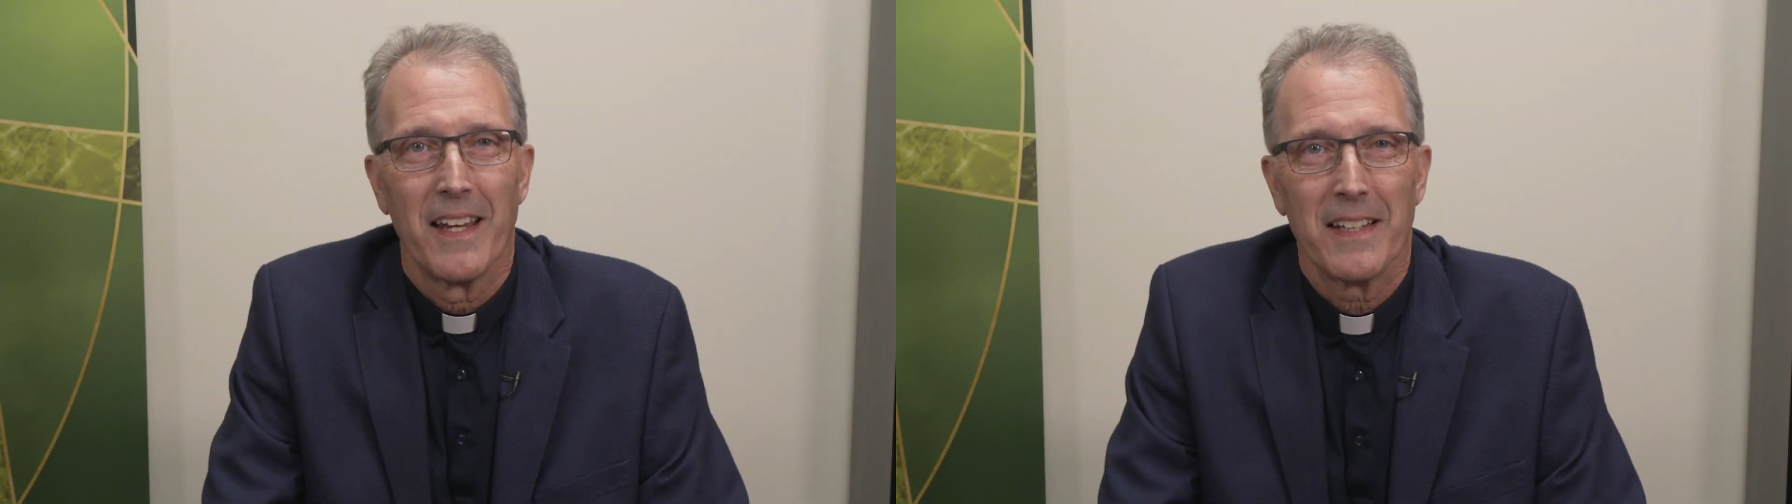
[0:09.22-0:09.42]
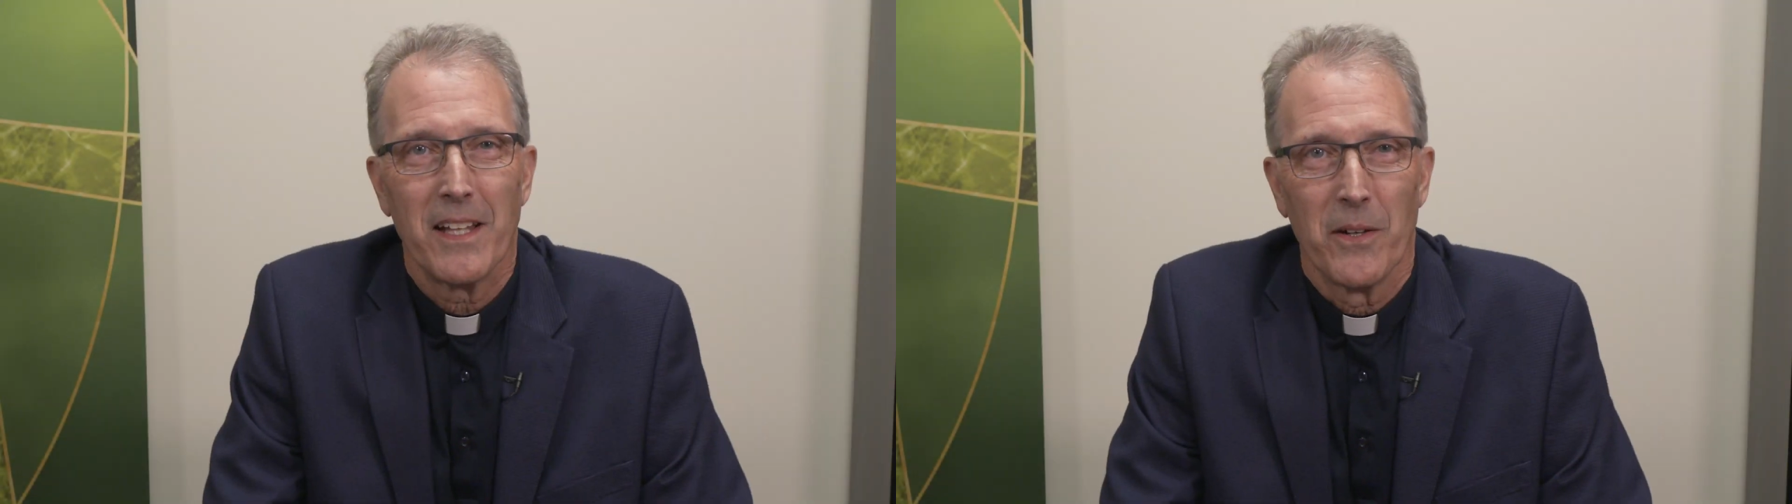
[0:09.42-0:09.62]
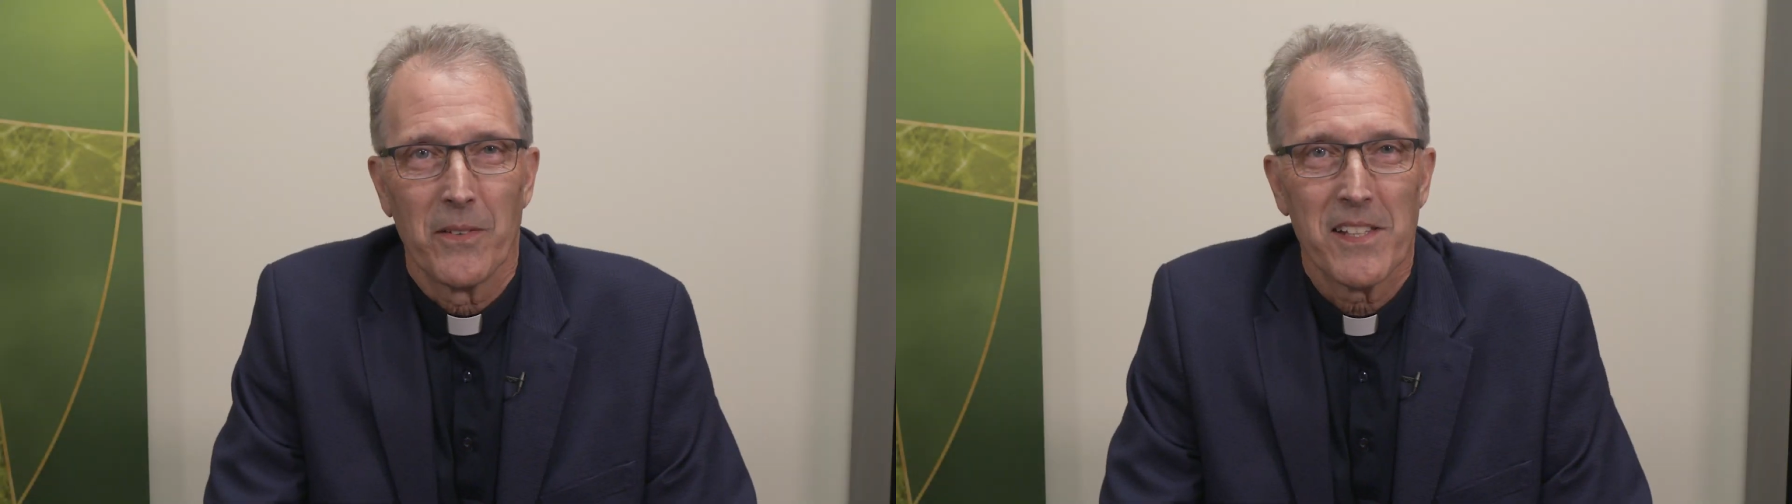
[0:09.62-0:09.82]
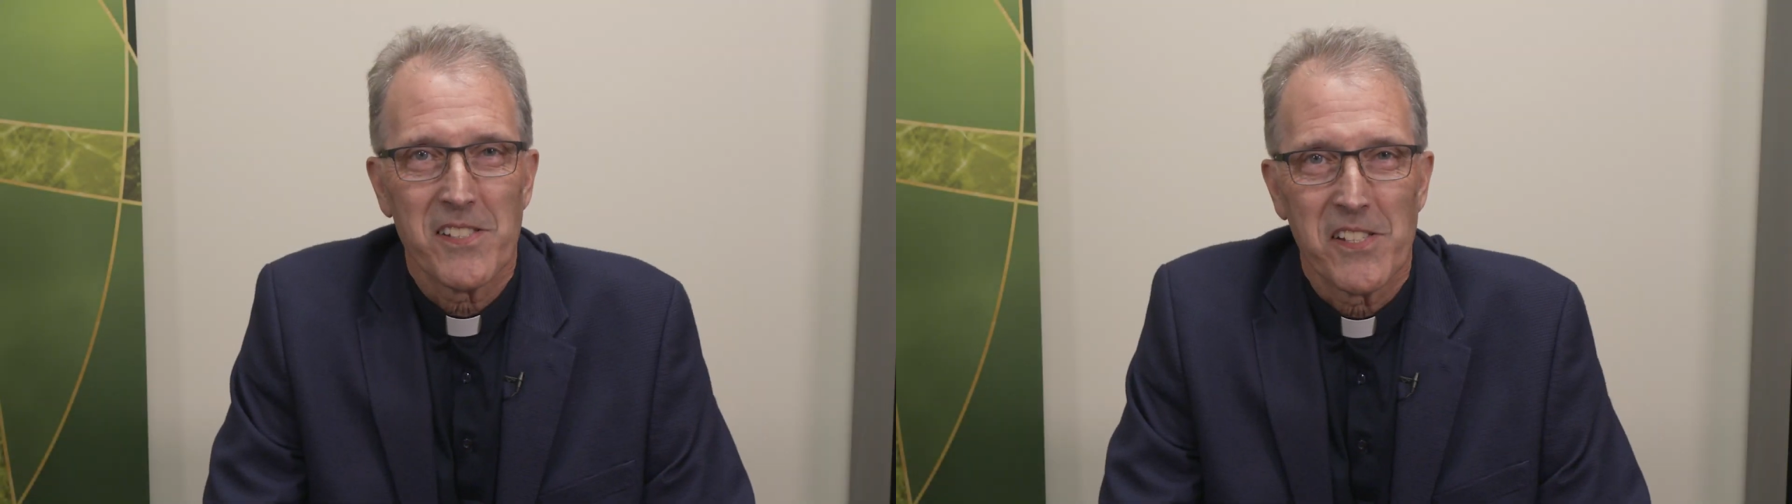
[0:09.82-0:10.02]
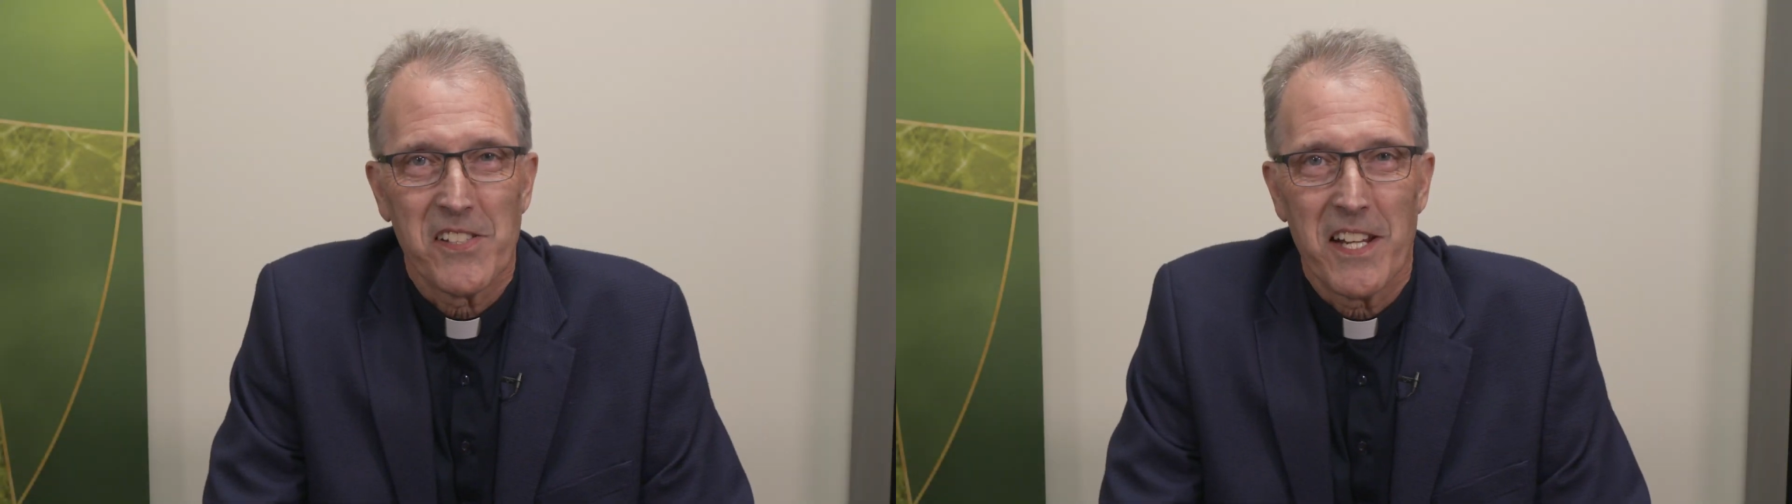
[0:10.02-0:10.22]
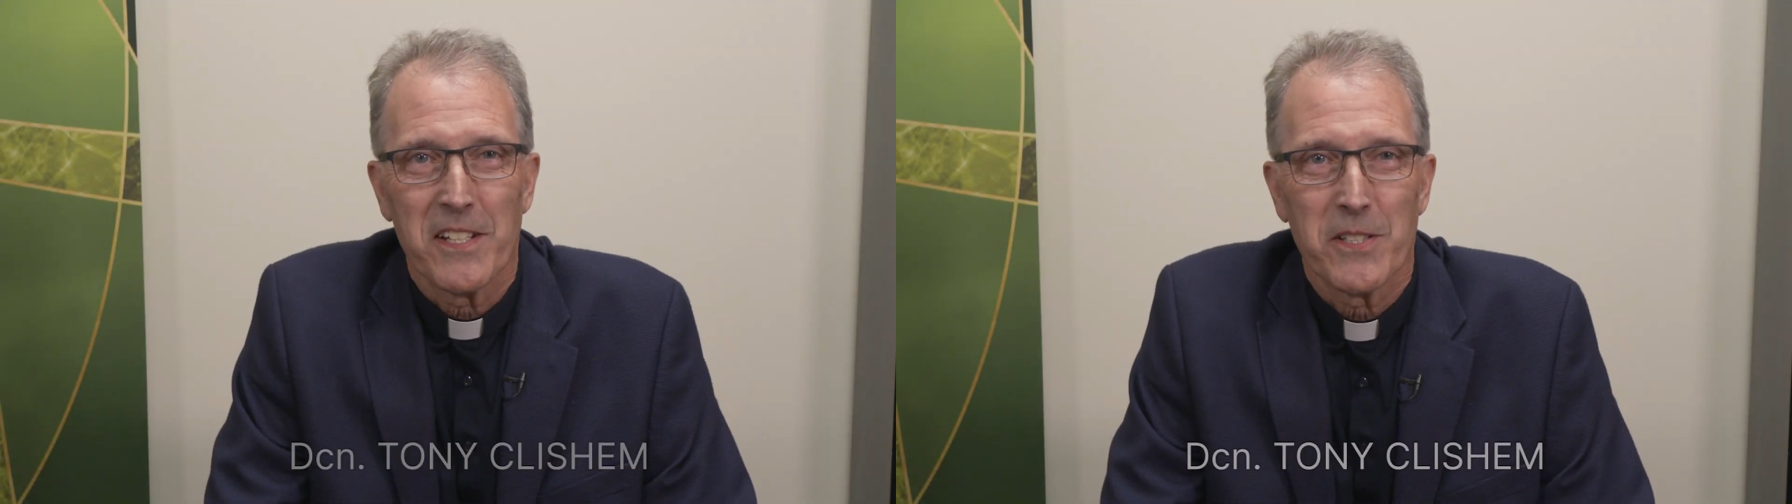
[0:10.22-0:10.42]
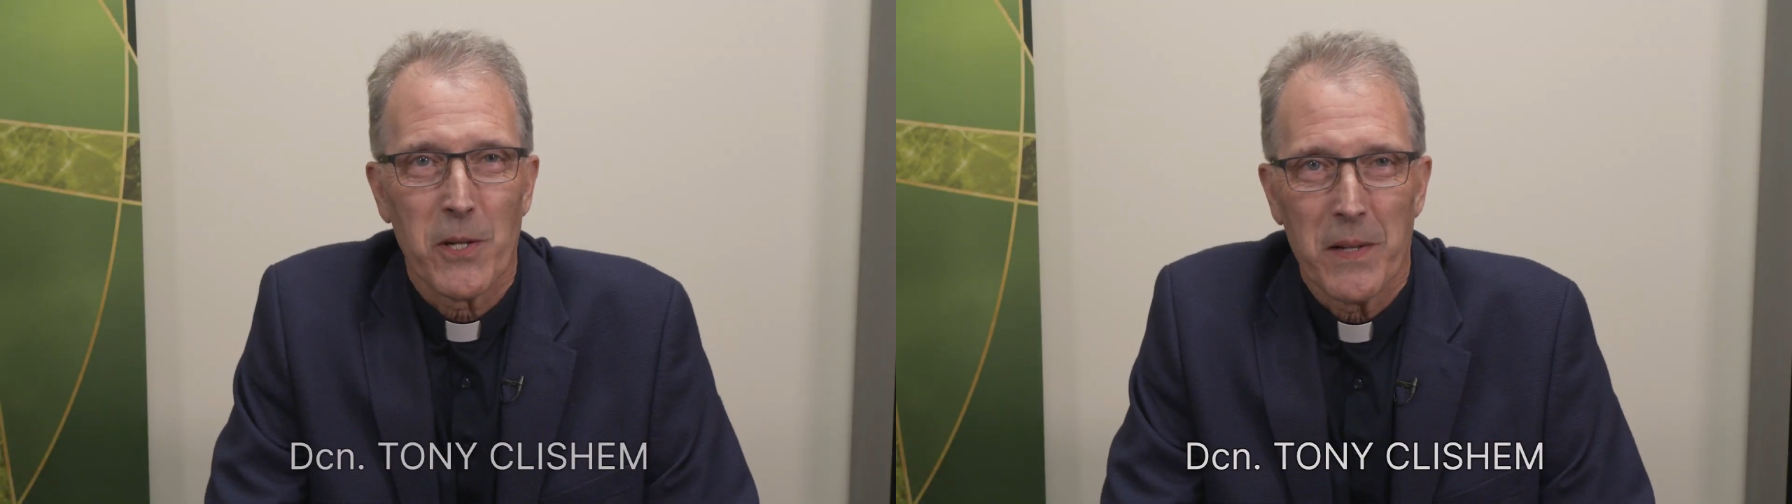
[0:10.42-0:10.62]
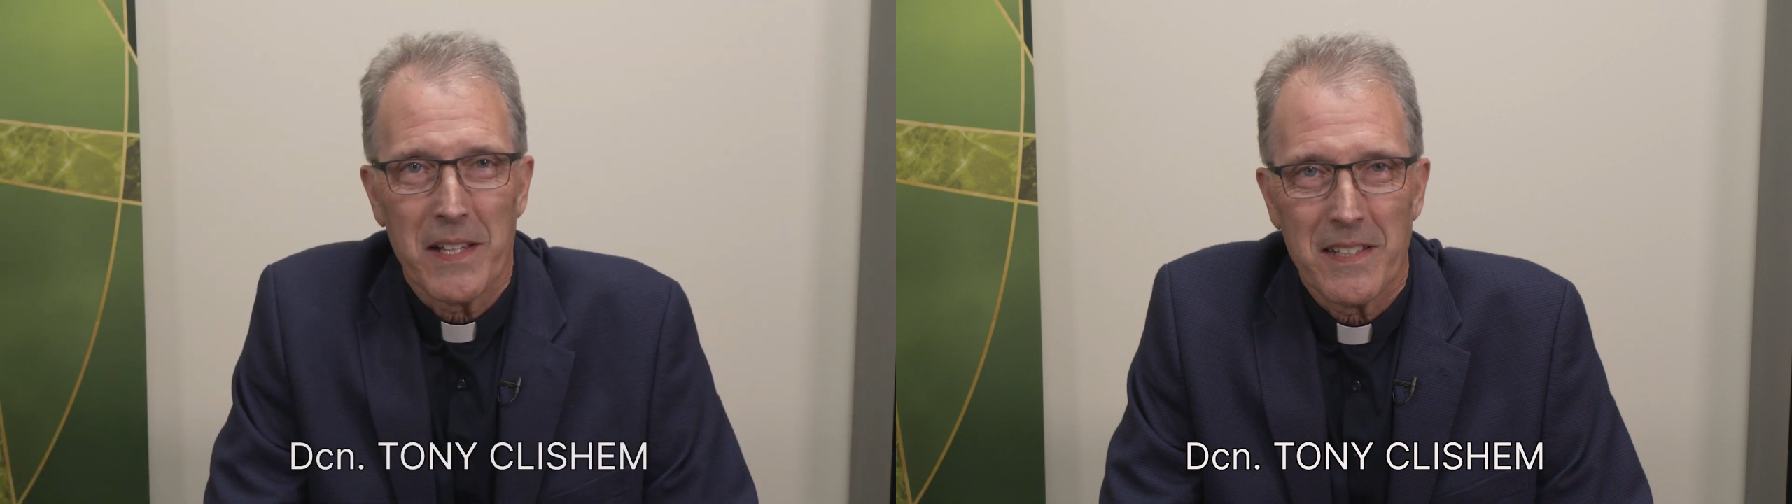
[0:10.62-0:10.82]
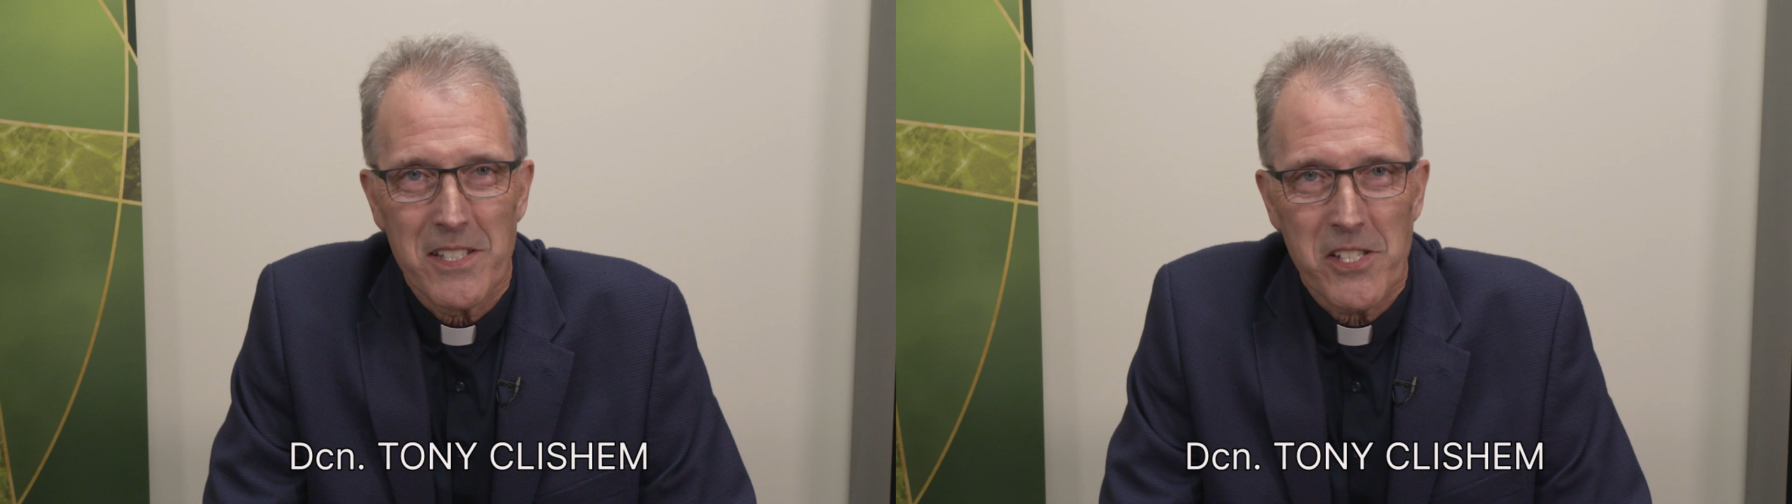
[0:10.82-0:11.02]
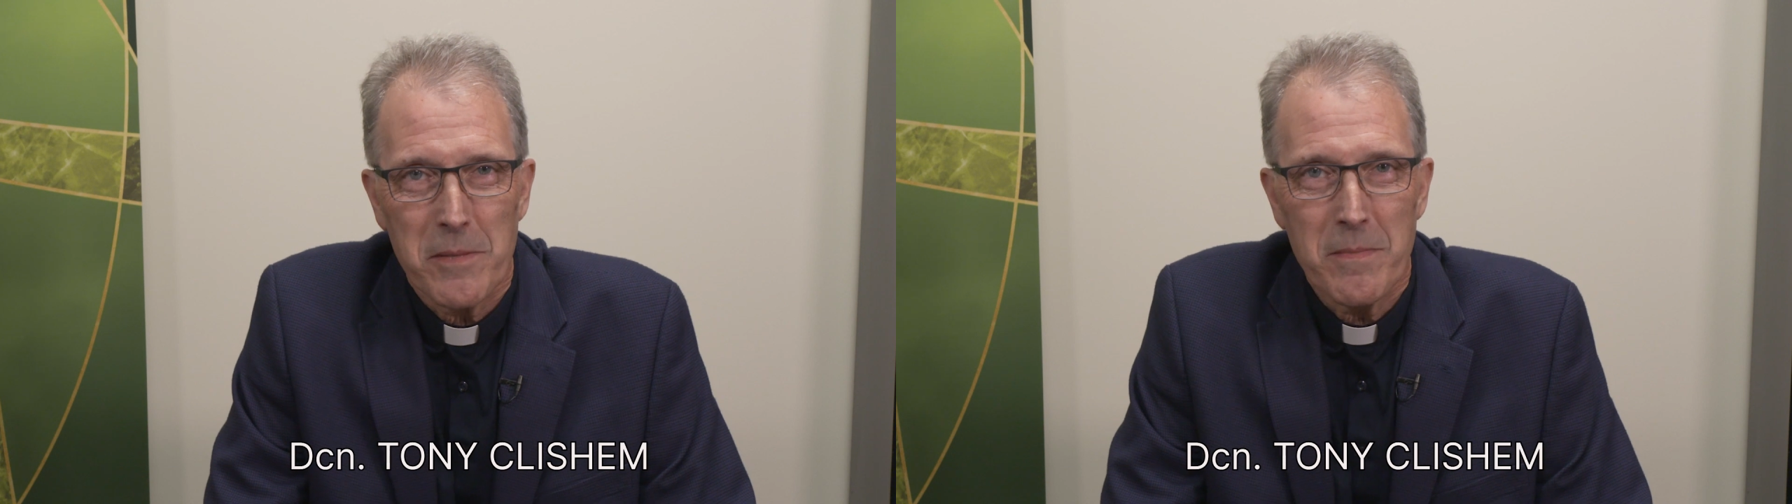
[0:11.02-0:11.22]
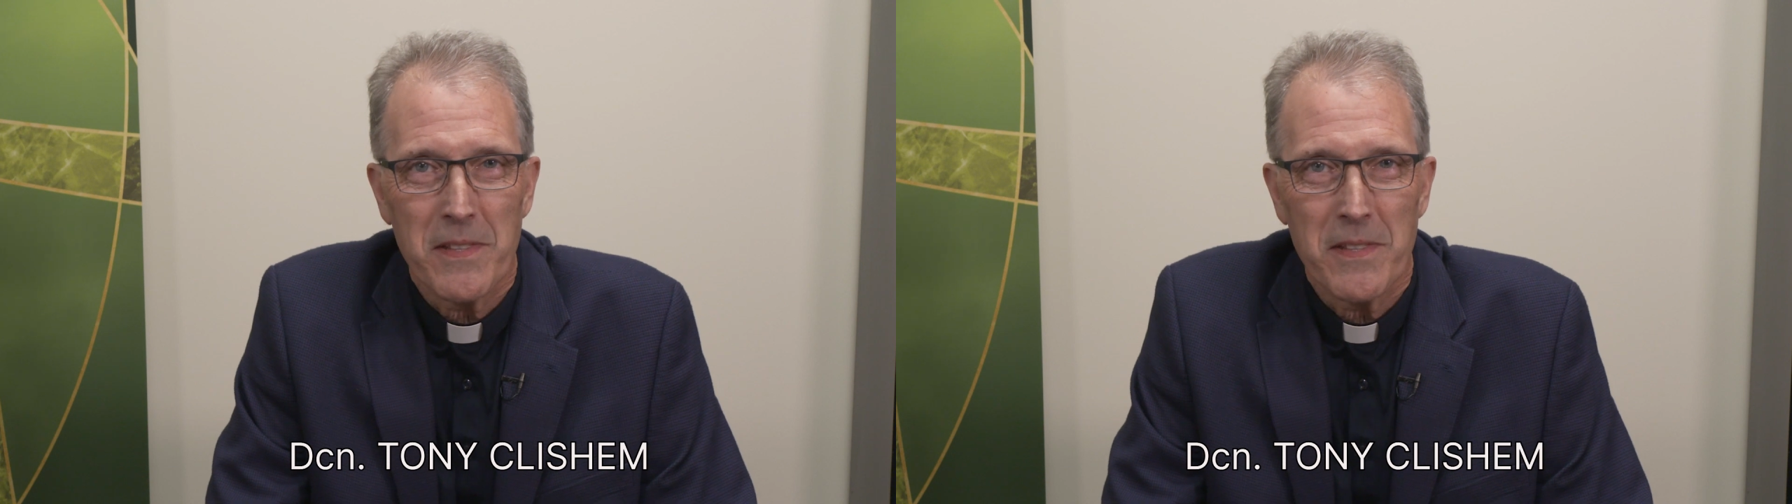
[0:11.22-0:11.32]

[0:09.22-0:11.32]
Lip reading: Hello, this is Deacon Tony Clisham,